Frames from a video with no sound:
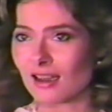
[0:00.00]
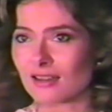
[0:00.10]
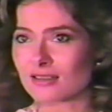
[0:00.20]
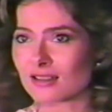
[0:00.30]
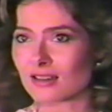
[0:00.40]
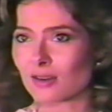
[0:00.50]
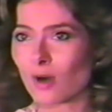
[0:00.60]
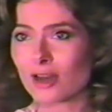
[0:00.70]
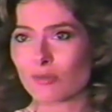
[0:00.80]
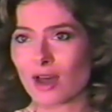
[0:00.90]
and uh,
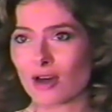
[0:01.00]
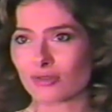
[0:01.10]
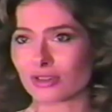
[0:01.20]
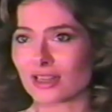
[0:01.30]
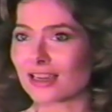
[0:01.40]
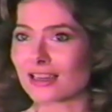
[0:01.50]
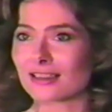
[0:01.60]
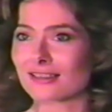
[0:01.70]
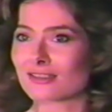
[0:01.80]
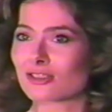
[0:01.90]
quite a powerful
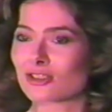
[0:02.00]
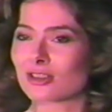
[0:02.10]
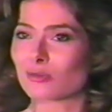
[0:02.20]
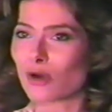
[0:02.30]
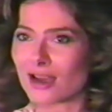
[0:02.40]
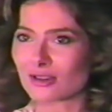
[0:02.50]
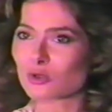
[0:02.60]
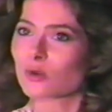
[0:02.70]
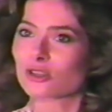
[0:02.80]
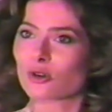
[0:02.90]
lady. And she
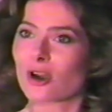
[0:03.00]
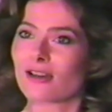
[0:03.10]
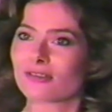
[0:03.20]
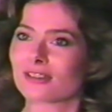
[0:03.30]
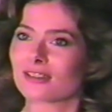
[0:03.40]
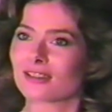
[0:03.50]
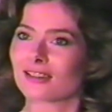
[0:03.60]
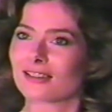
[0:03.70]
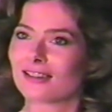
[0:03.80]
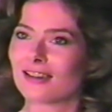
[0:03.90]
practiced witchcraft. And a
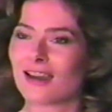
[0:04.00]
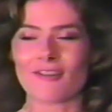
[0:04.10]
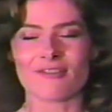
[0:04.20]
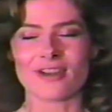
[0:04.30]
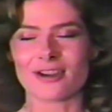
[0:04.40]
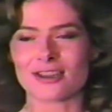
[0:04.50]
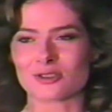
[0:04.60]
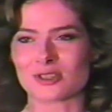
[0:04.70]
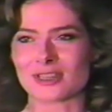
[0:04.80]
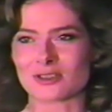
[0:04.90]
very
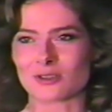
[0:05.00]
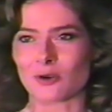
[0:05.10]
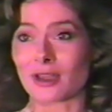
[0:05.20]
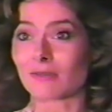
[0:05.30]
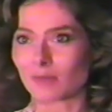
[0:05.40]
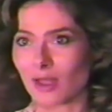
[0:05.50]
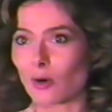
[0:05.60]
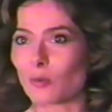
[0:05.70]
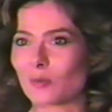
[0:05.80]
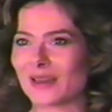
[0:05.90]
interesting story, I
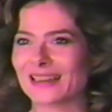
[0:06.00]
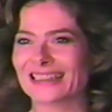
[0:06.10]
hope.